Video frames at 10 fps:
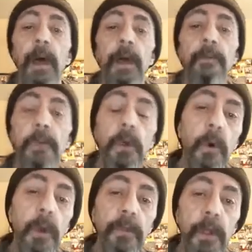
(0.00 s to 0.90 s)
if you're
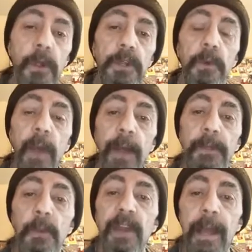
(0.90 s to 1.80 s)
going there to grant
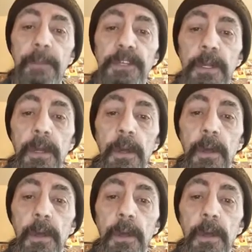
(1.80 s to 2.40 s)
the redemption,